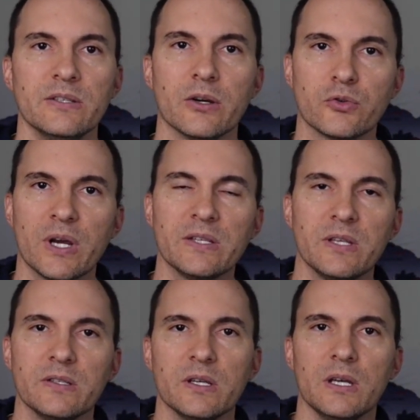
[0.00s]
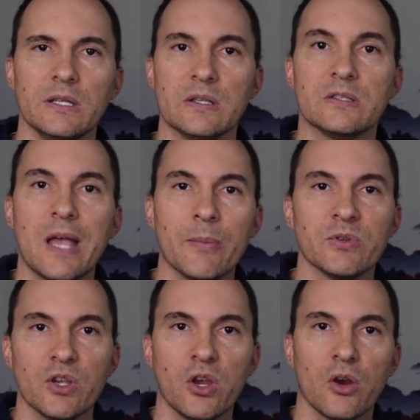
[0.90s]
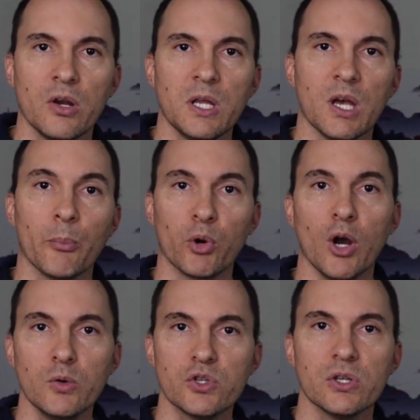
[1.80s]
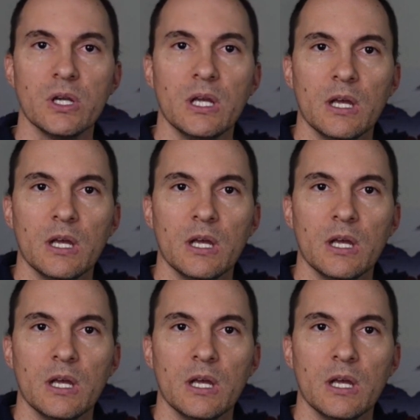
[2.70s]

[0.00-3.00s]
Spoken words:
Zero Trust is a cybersecurity approach